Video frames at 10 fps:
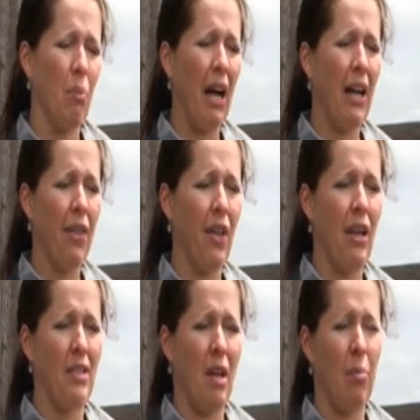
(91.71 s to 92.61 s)
buy
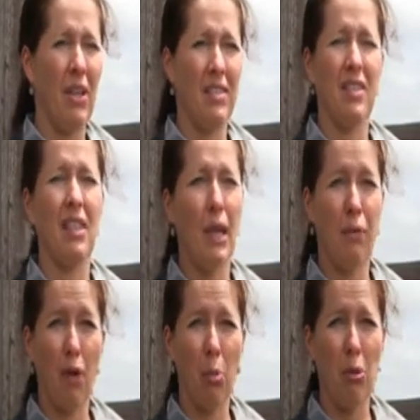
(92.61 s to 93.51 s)
things at places like
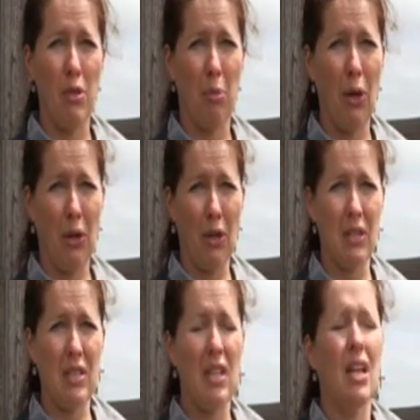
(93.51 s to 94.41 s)
farmers
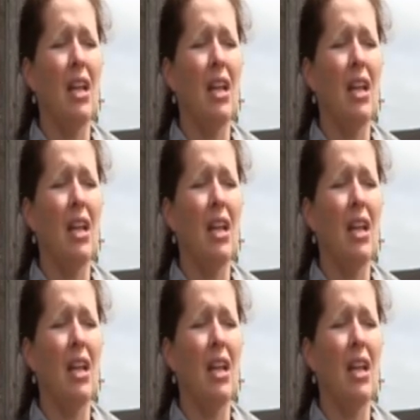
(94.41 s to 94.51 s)
markets